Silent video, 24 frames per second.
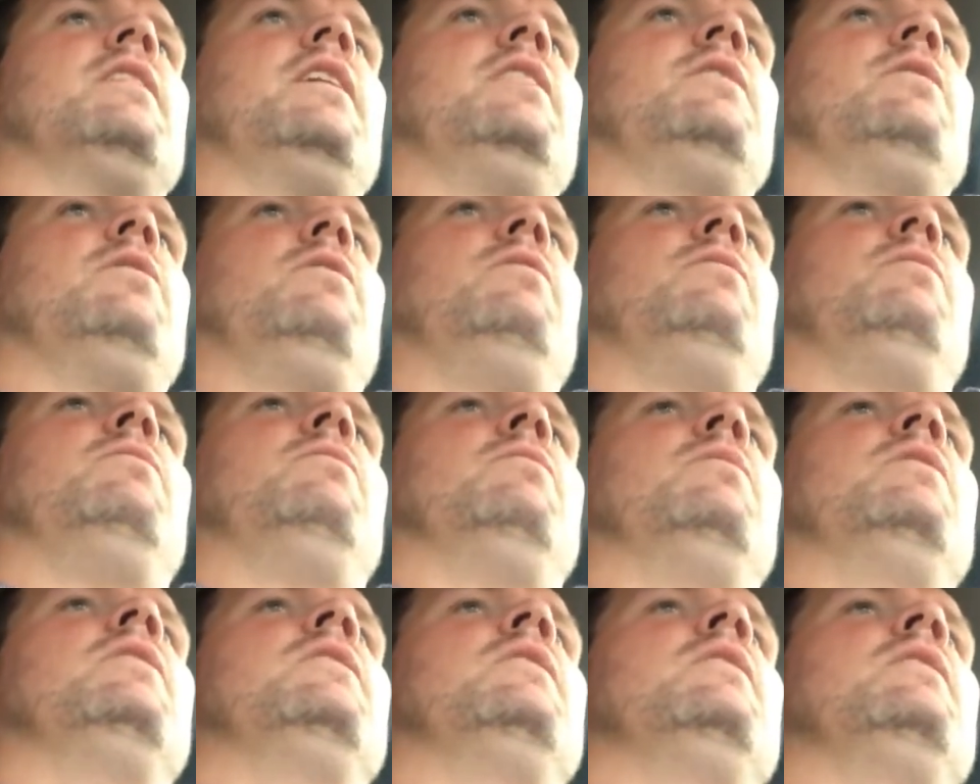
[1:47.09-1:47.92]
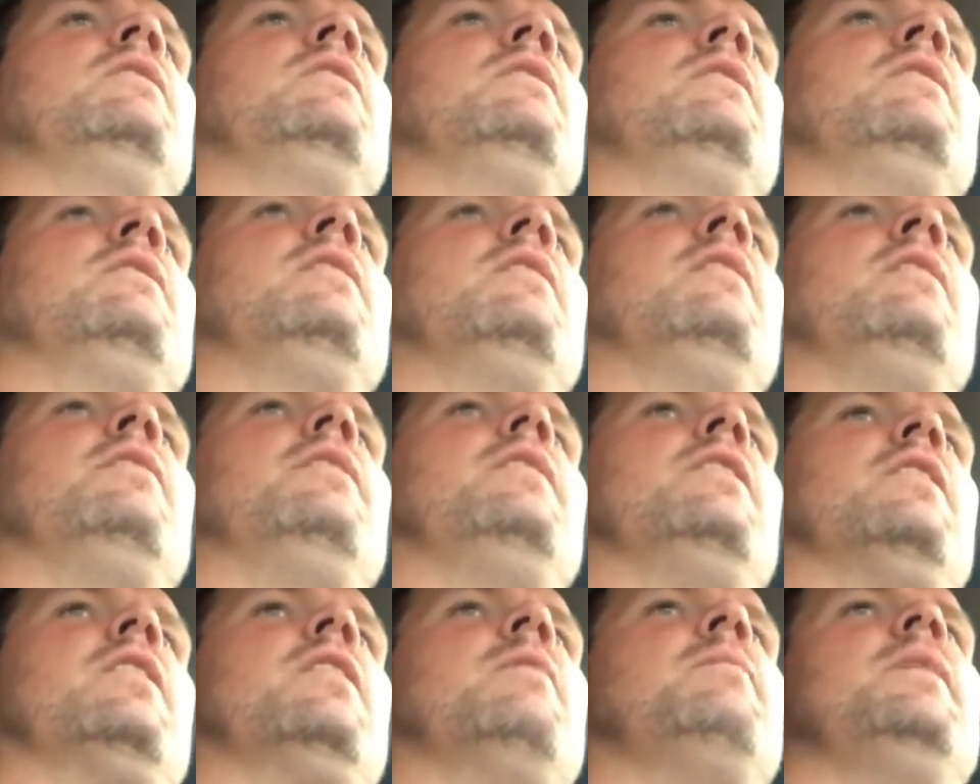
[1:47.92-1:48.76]
I know
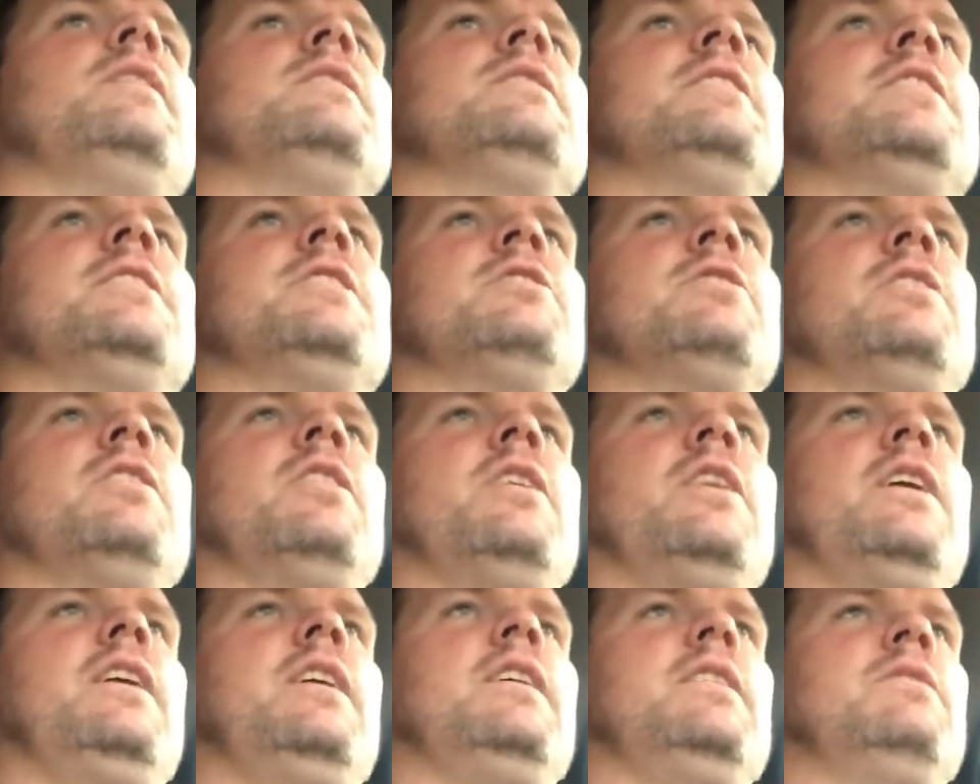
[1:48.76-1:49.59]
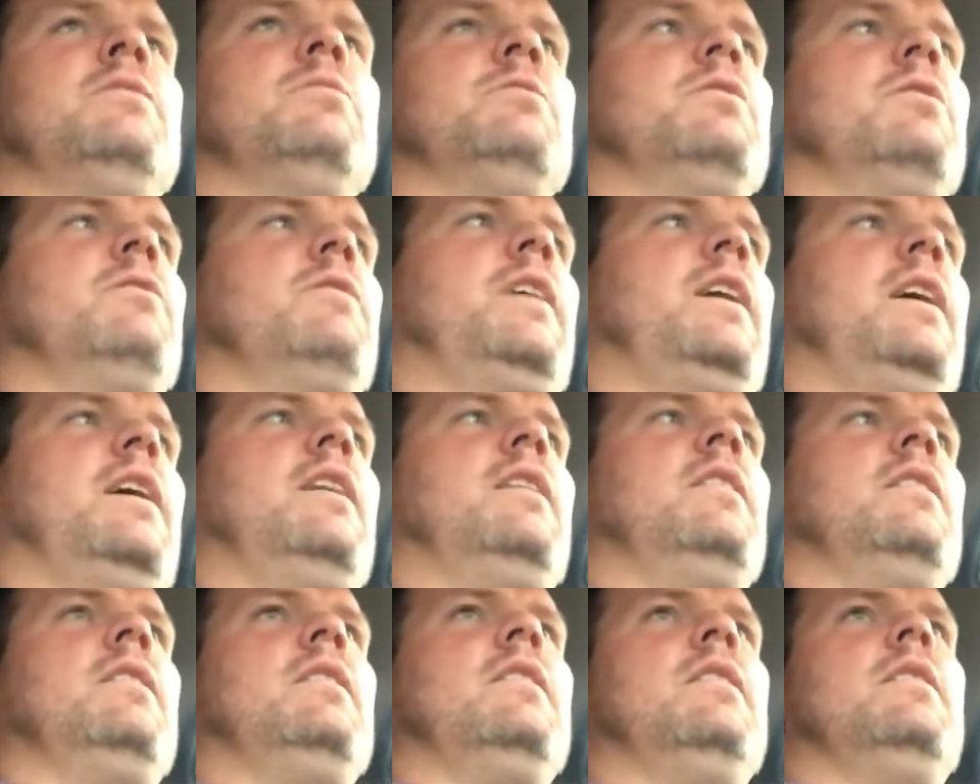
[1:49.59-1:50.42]
their commission trades were
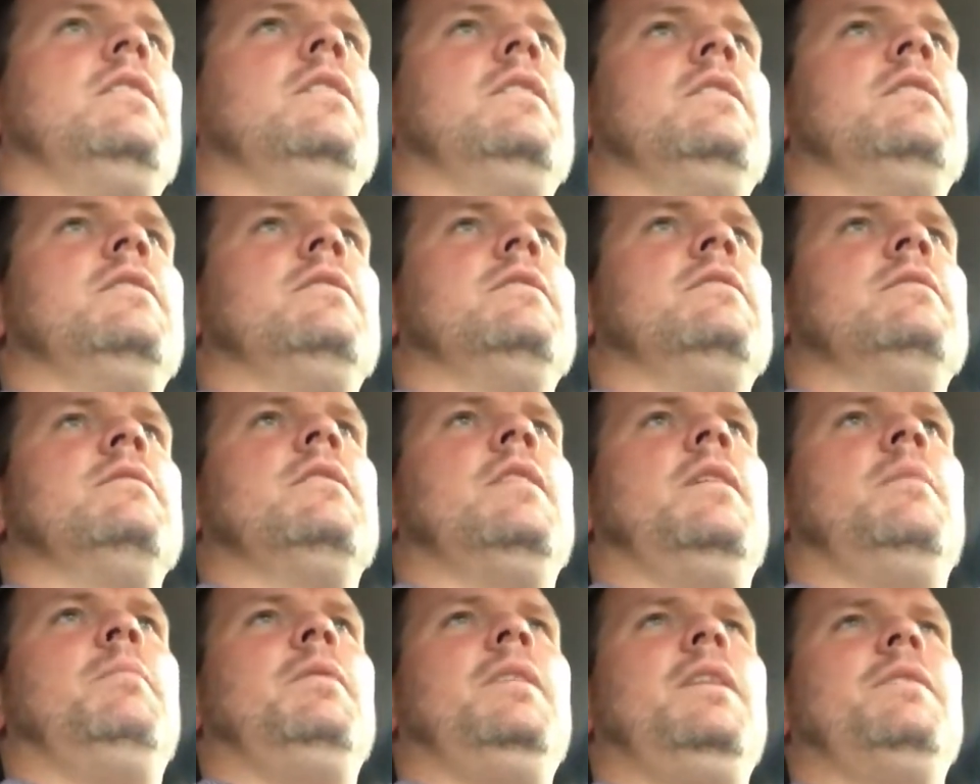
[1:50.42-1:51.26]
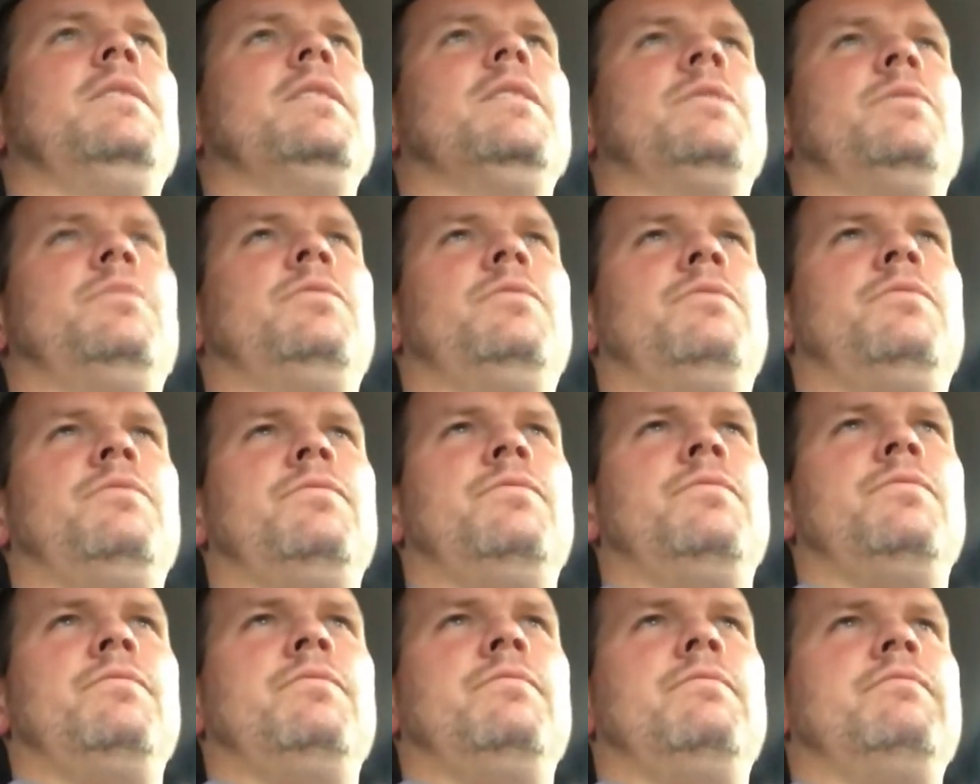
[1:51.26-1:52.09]
around, uh, I believe it's
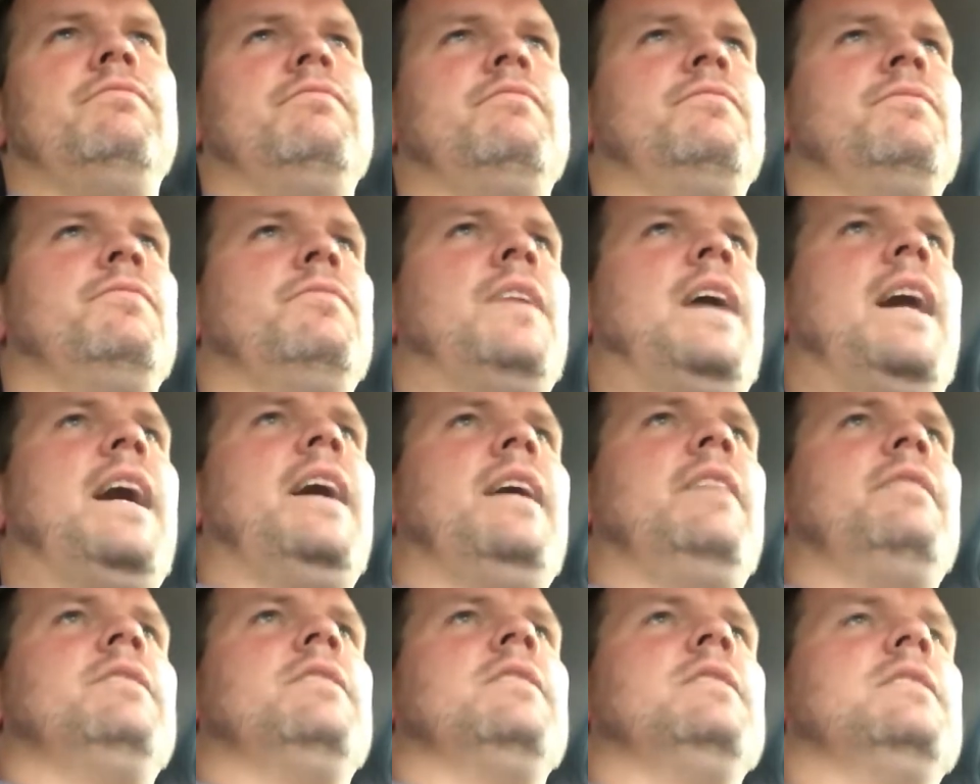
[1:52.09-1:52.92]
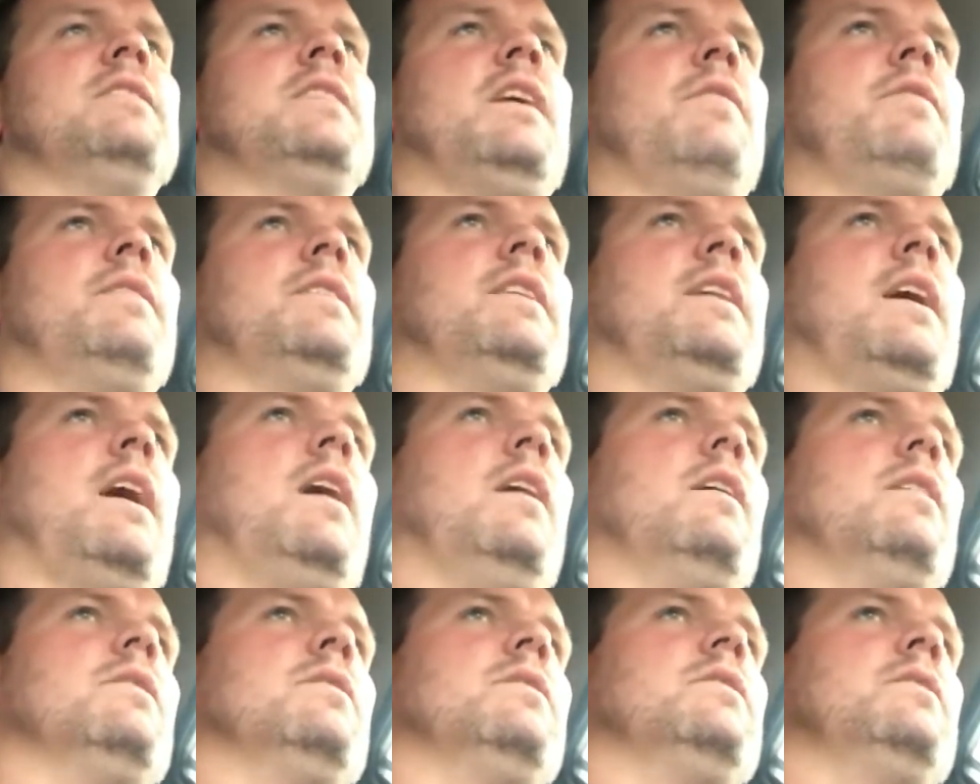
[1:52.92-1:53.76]
five to seven
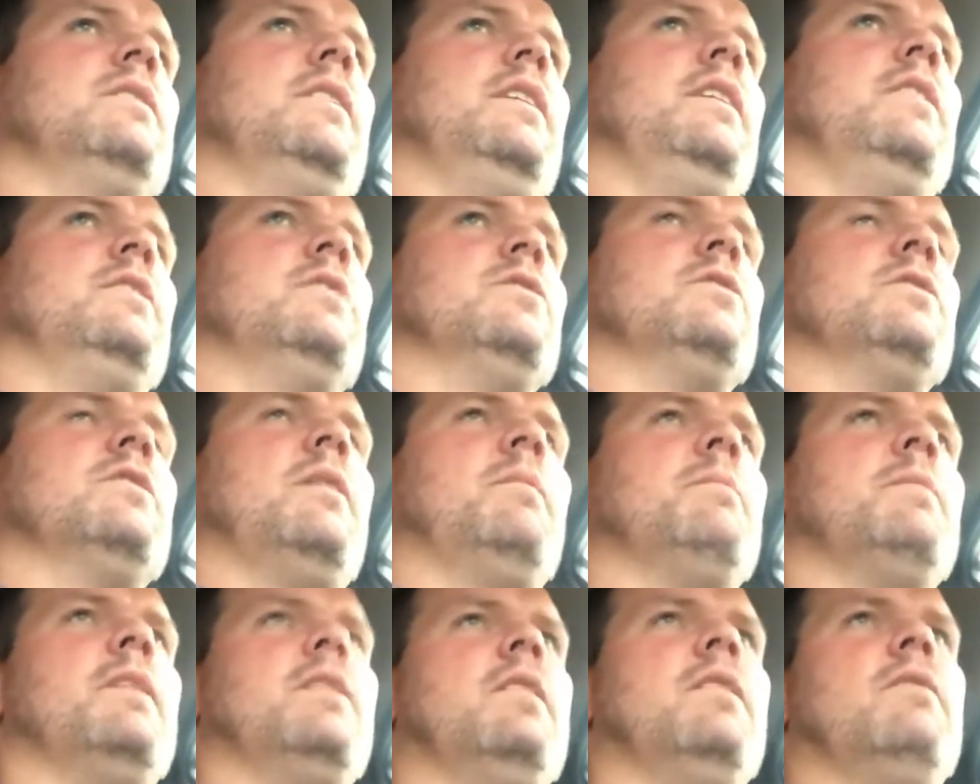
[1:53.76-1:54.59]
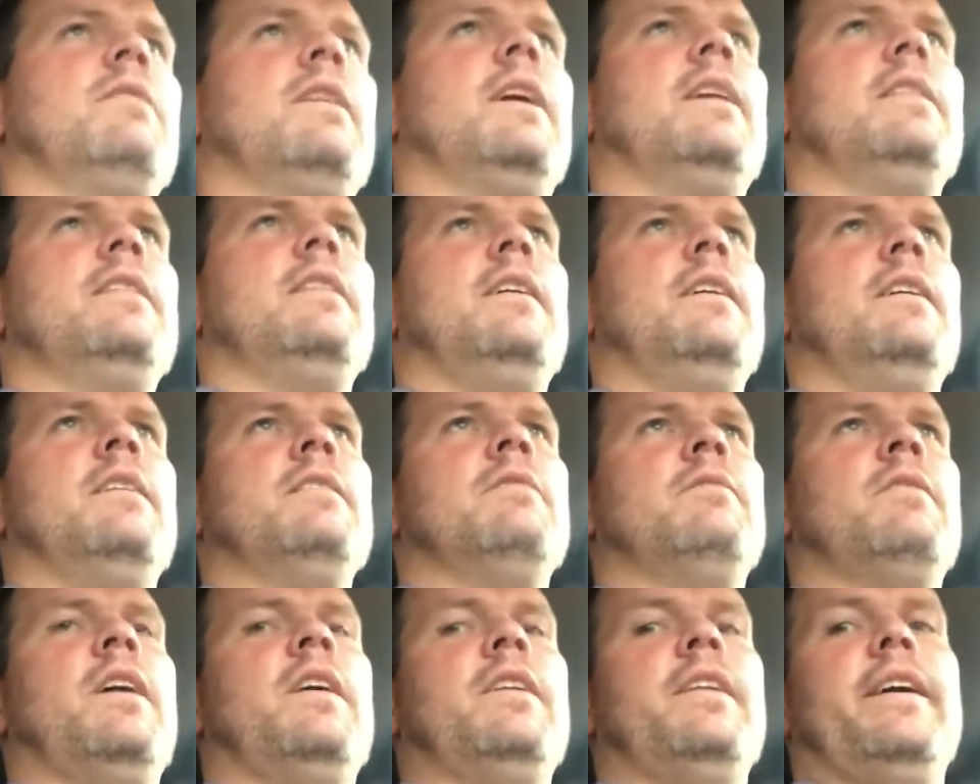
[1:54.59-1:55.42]
dollars each or something around there,
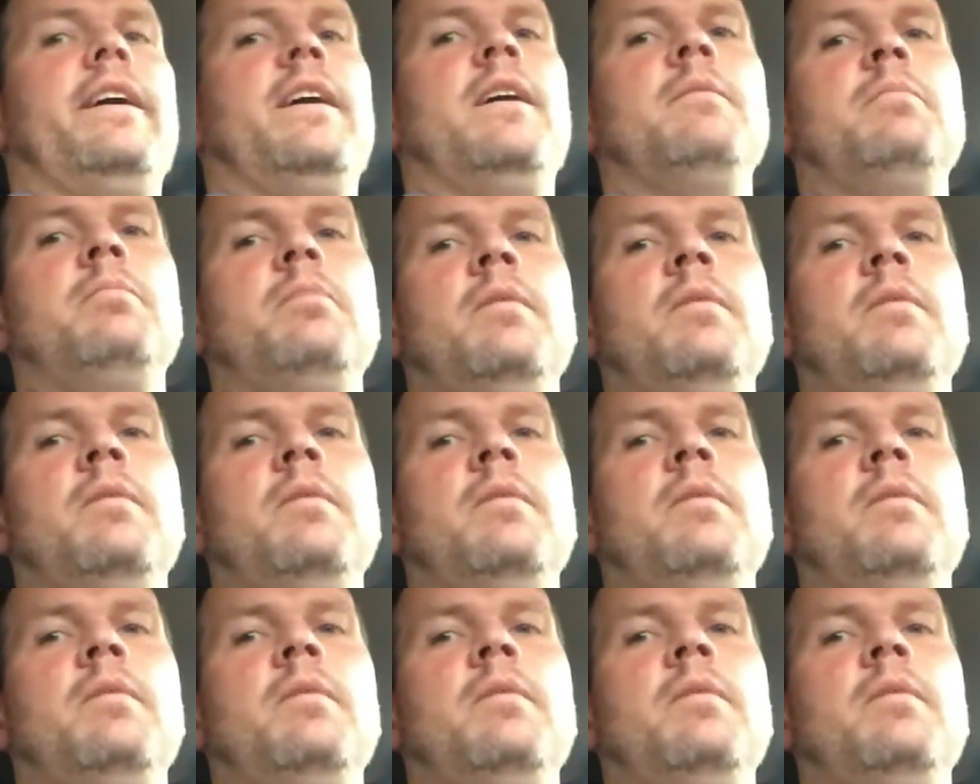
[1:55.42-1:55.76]
rounding up.